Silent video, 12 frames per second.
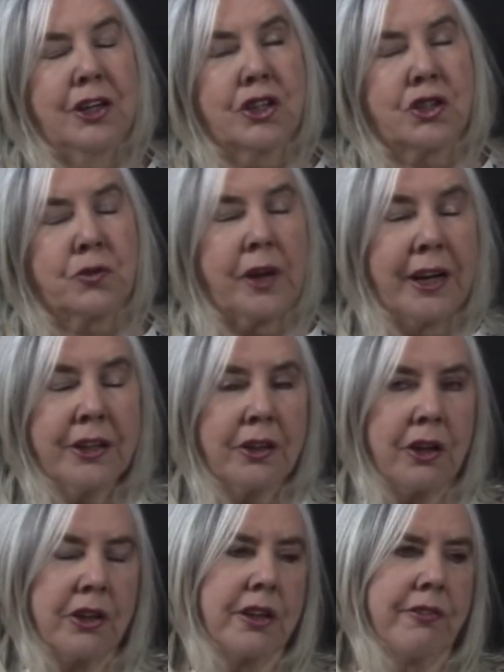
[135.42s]
So the annual
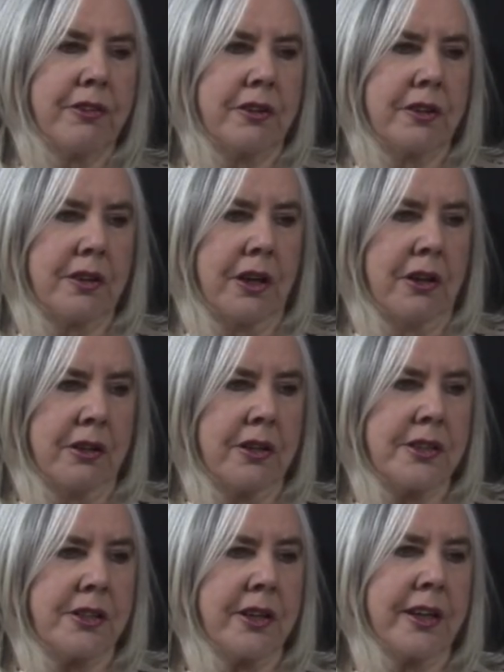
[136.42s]
outing for Clogher
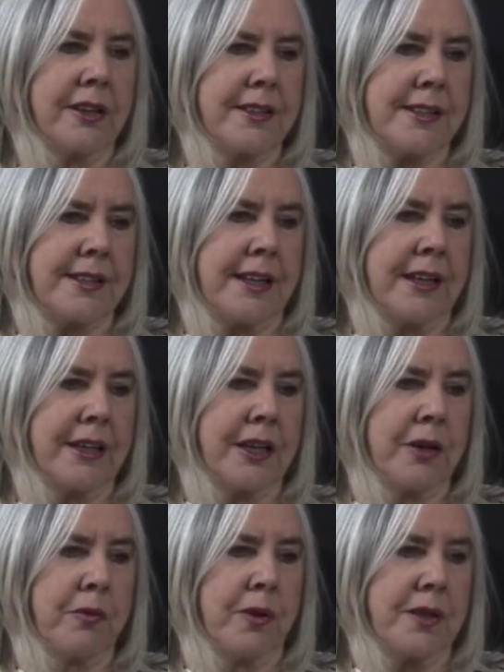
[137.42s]
Historical
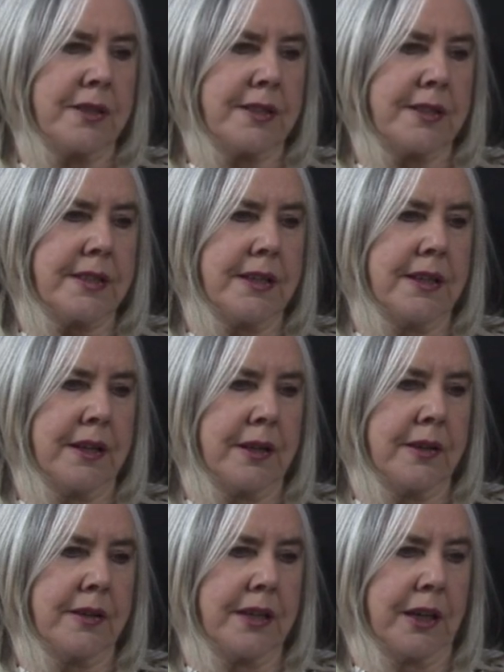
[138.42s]
Society was
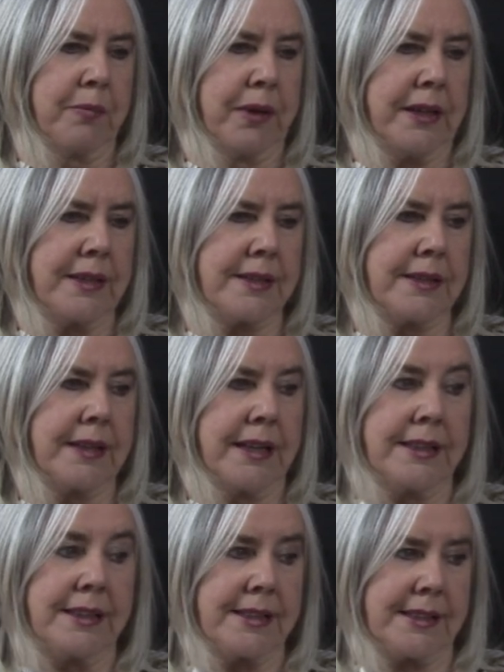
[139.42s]
uh, taking place in
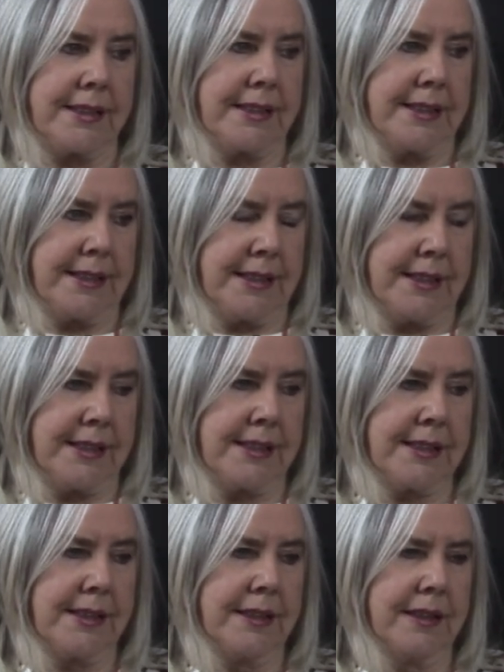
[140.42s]

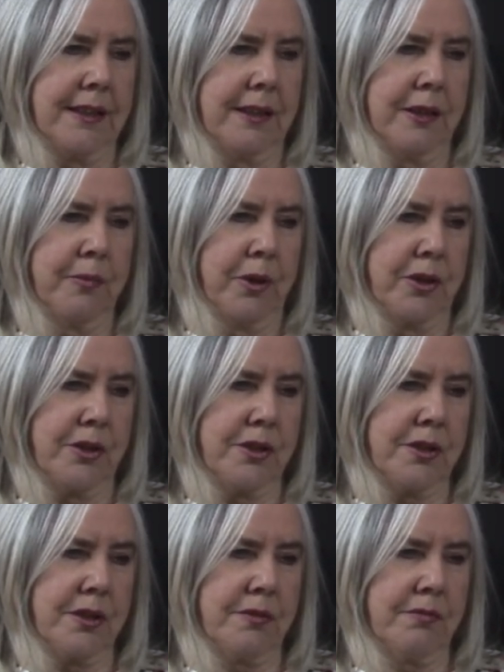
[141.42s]
1966, uh, about
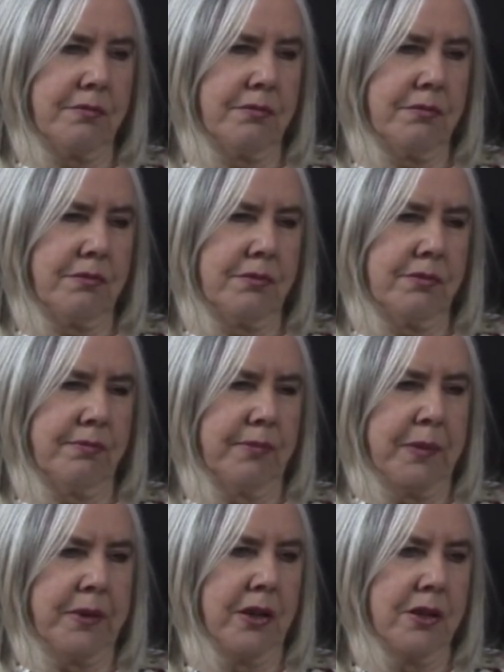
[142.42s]

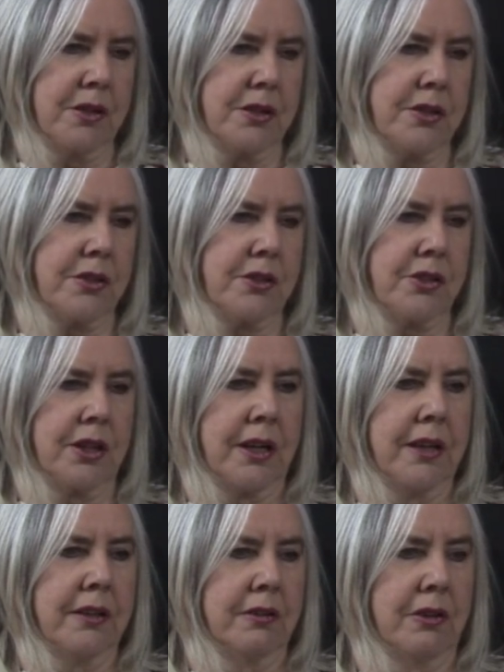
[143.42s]
maybe August,
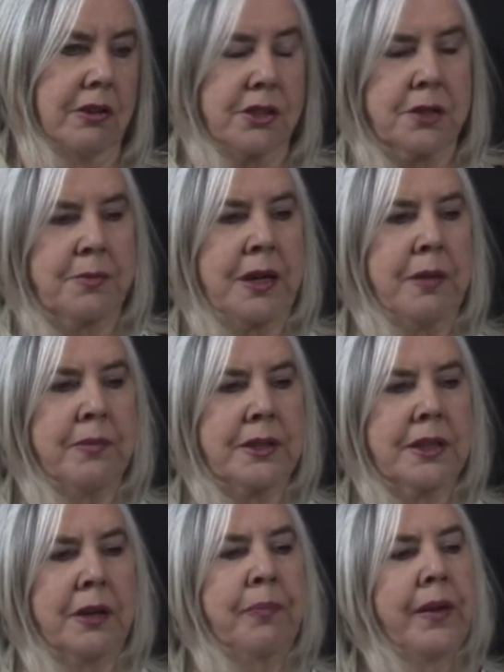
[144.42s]
July, August, September
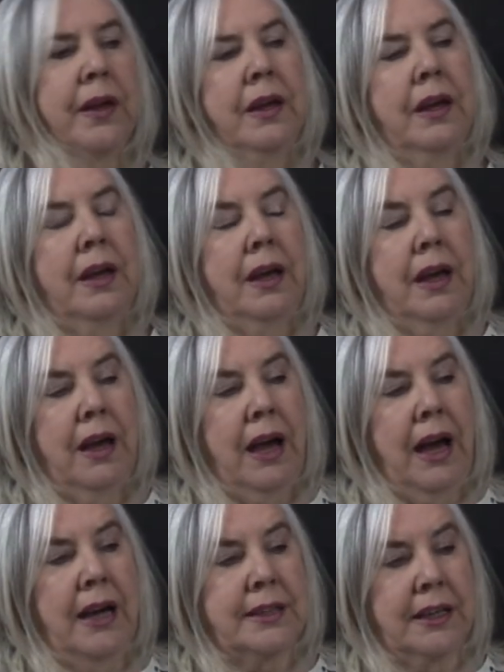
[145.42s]
time.
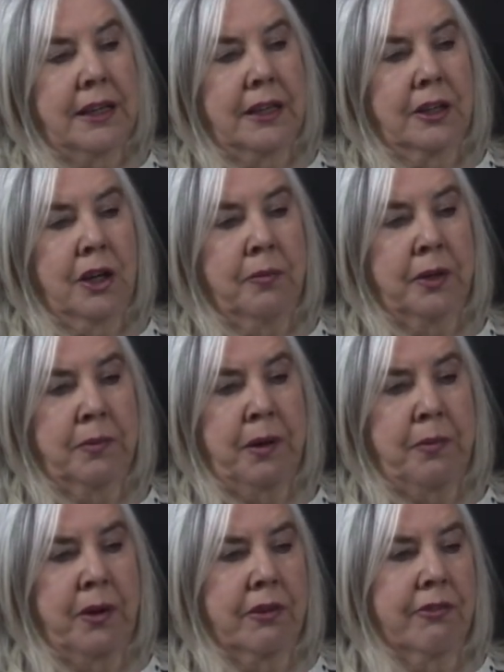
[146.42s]
And I accompanied my
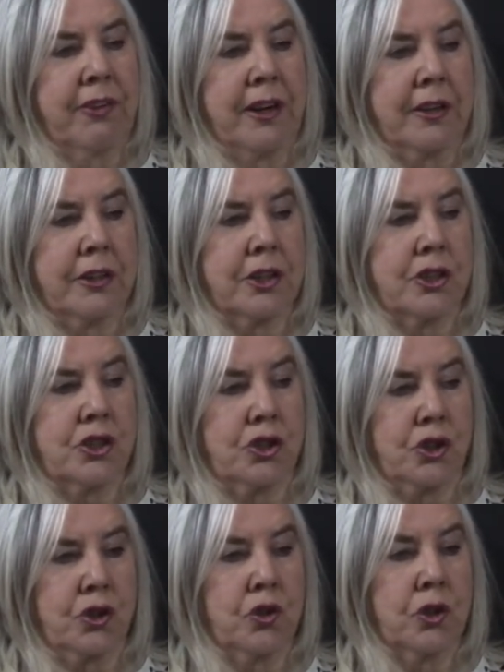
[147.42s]
mother and father
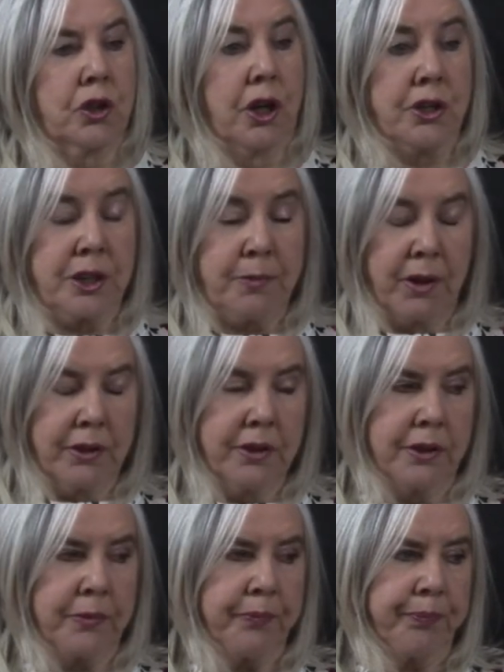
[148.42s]
to County
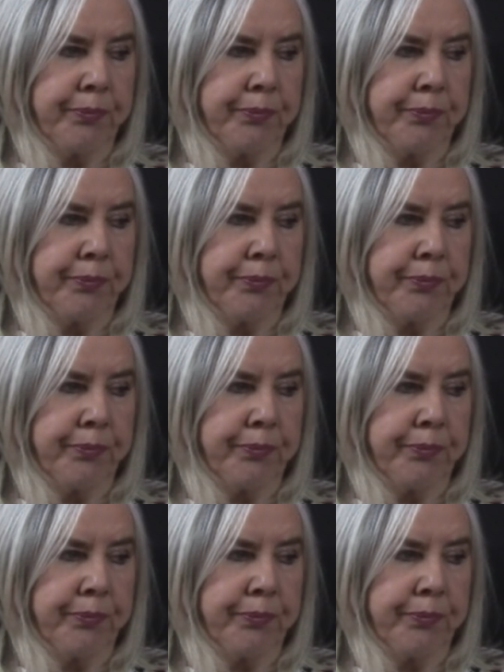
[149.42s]
Monaghan.